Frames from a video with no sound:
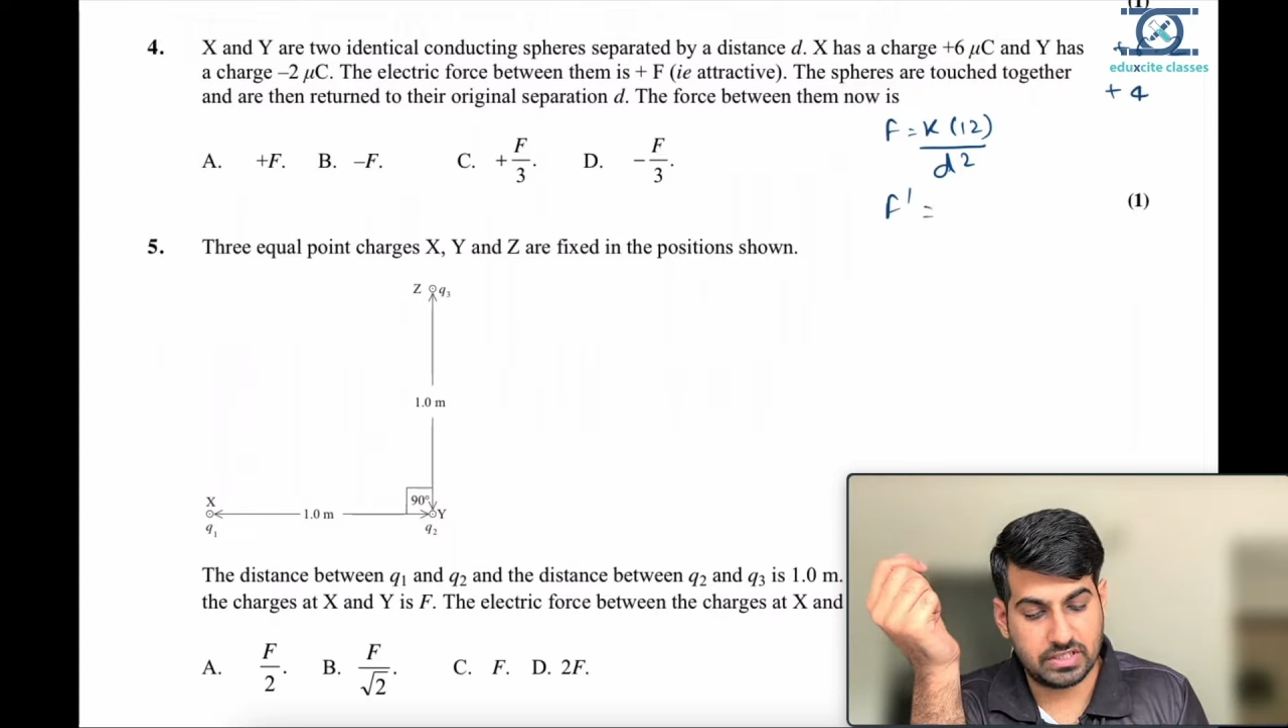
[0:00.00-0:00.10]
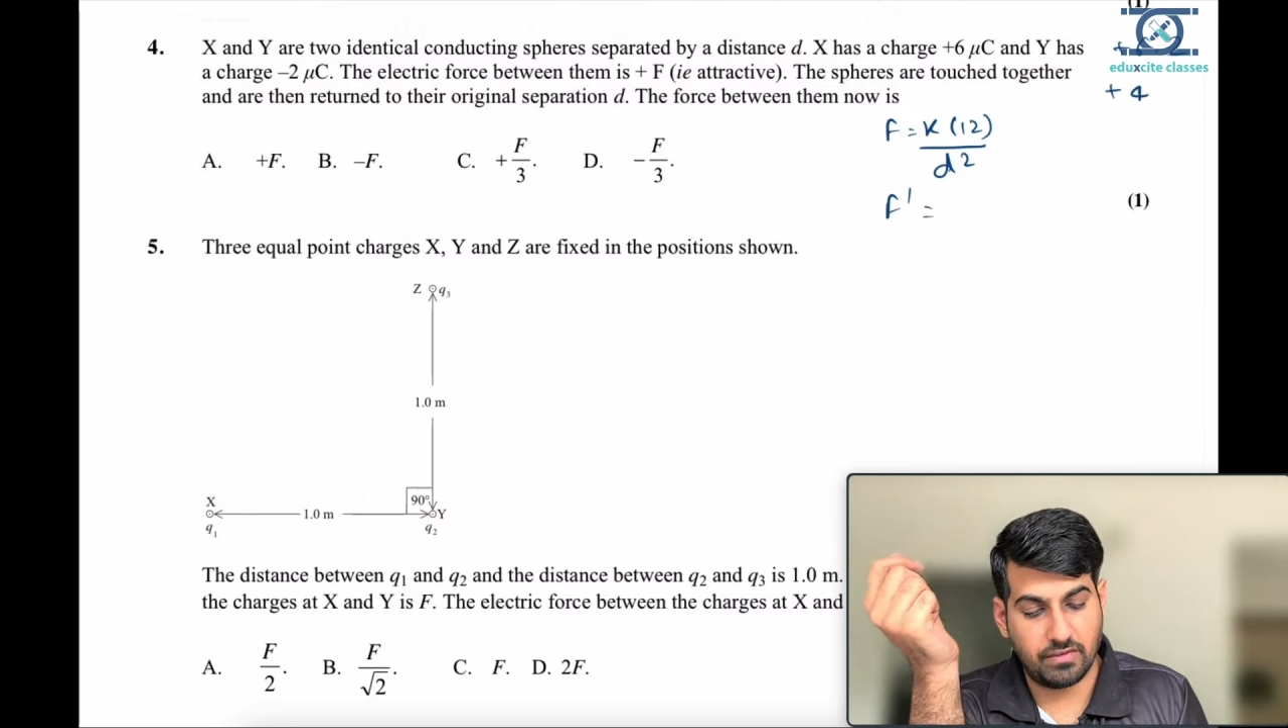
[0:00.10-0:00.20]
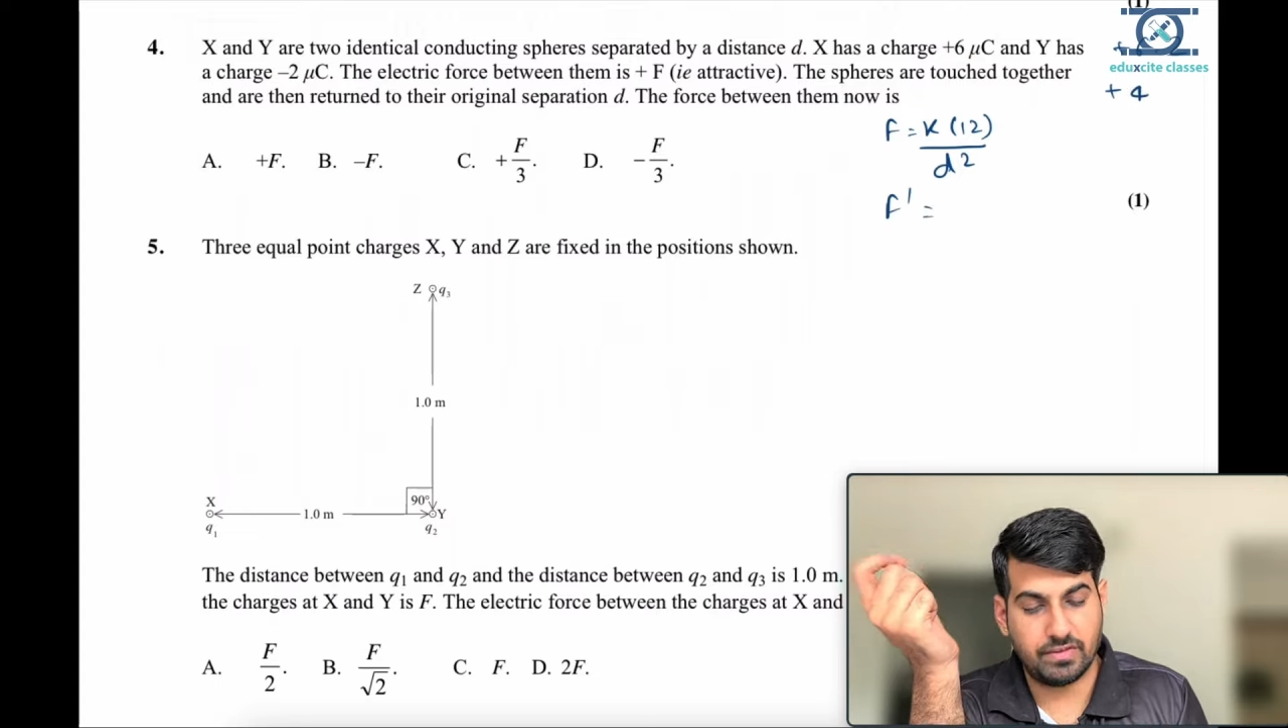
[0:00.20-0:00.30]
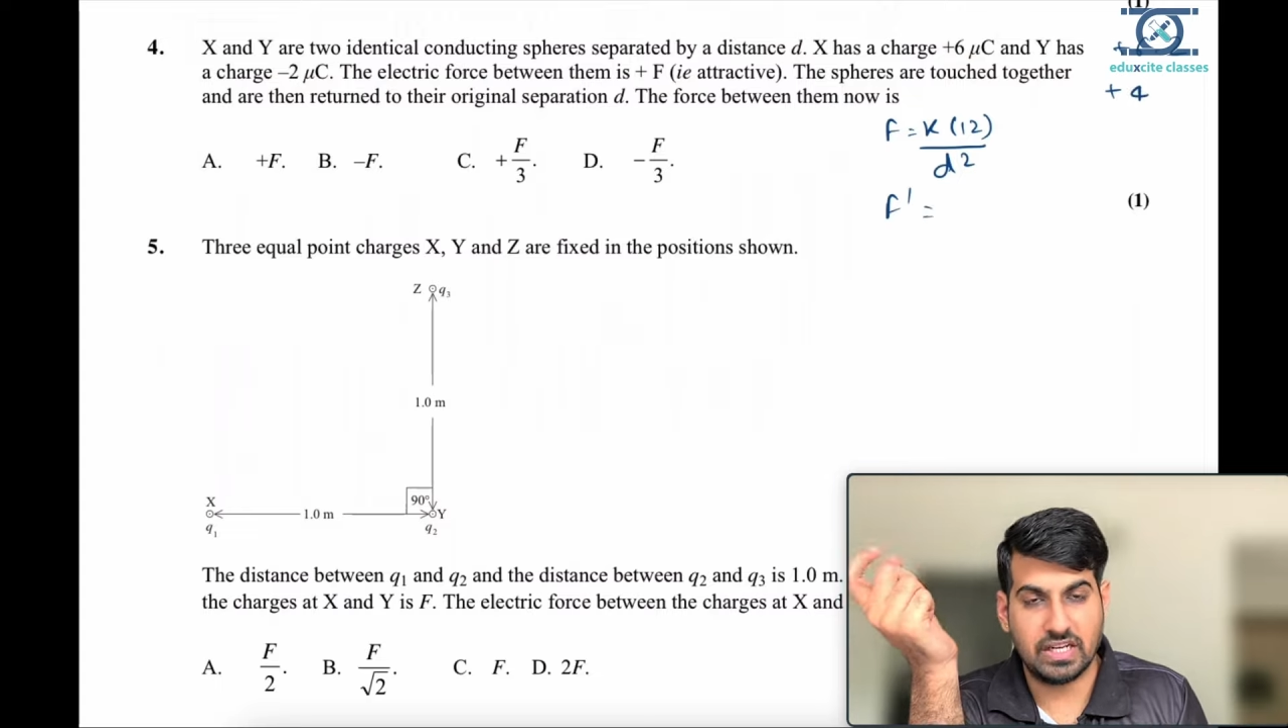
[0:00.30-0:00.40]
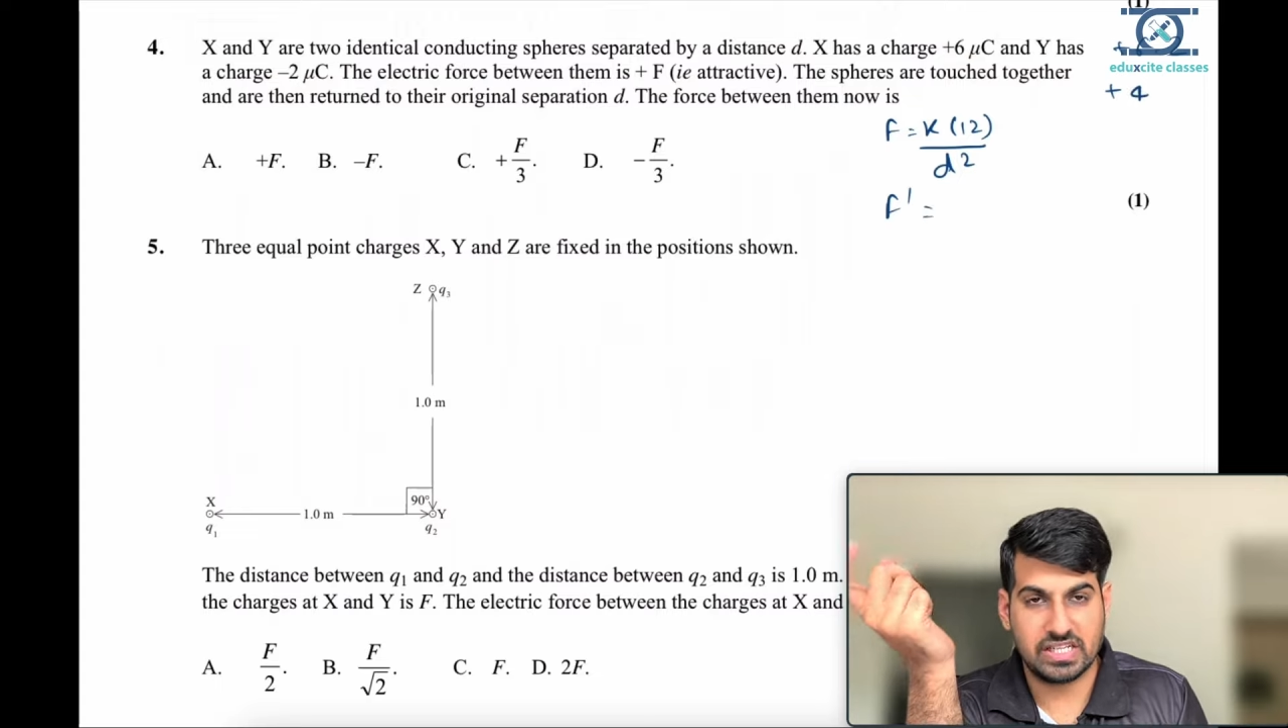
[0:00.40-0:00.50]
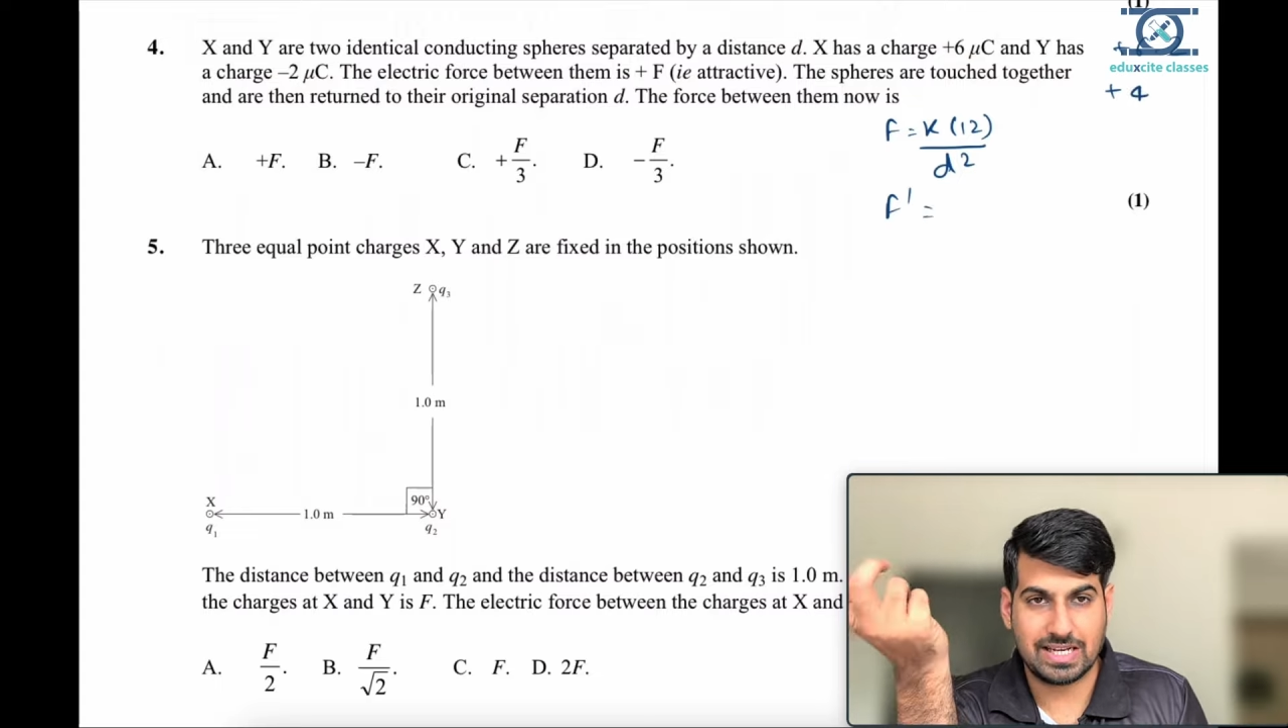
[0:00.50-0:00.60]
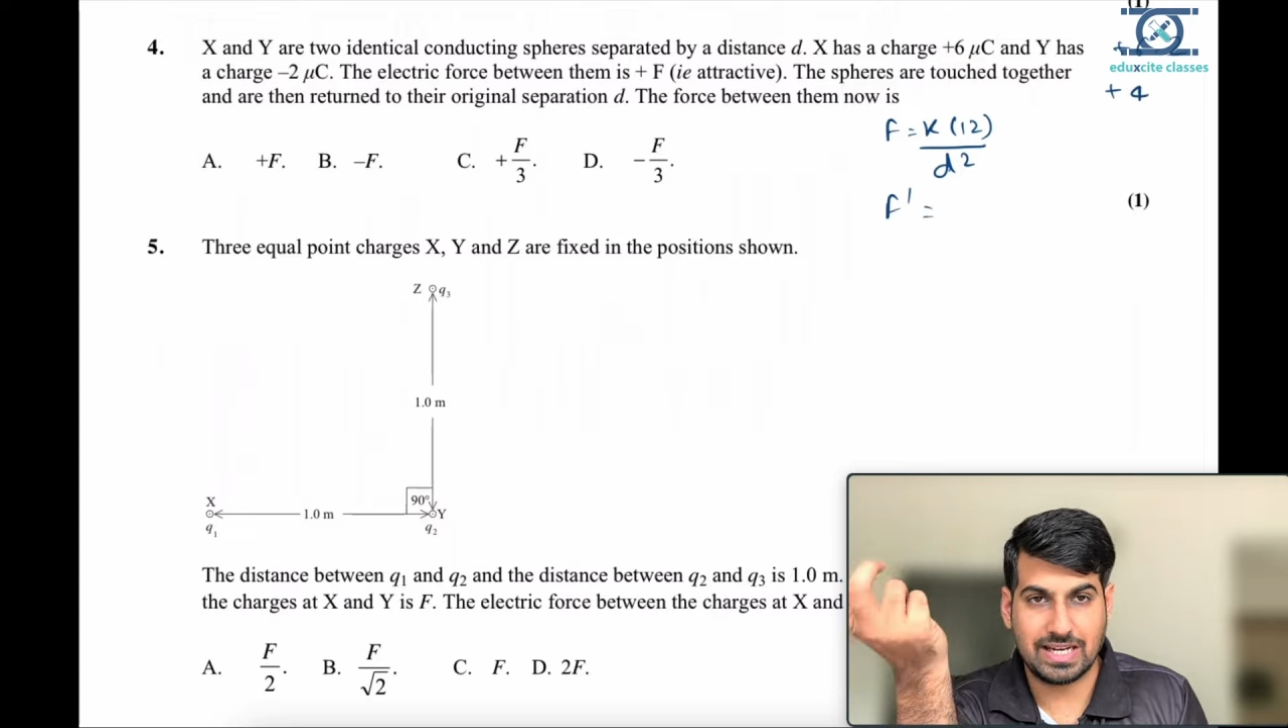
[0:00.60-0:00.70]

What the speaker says: F dash,